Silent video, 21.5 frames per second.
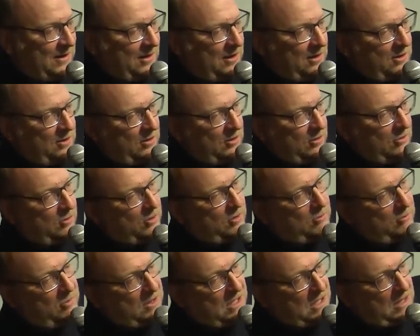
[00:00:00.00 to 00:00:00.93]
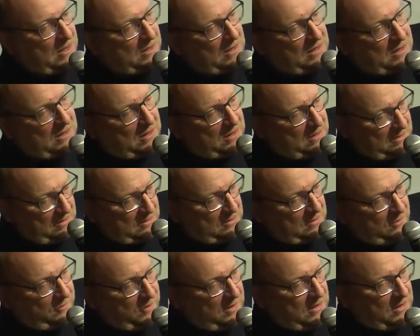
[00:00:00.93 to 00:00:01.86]
Ljubljana and
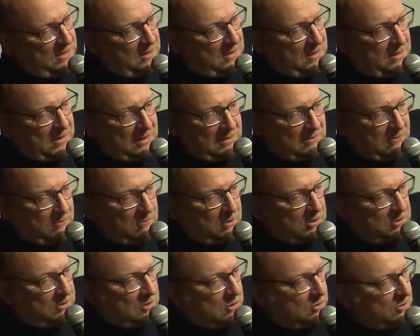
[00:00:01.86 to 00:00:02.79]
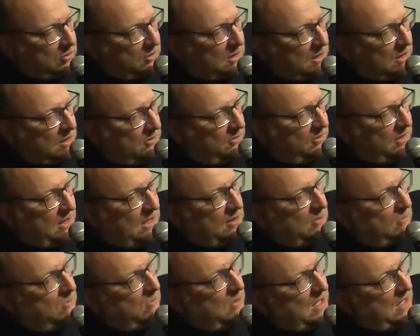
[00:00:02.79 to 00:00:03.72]
Slovenia wanted to kind of get
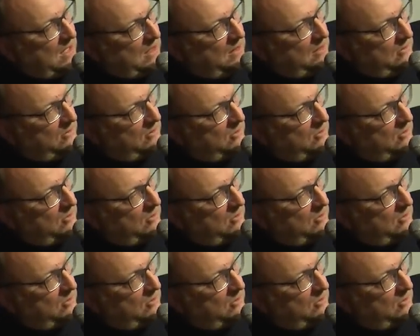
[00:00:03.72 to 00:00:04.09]
away,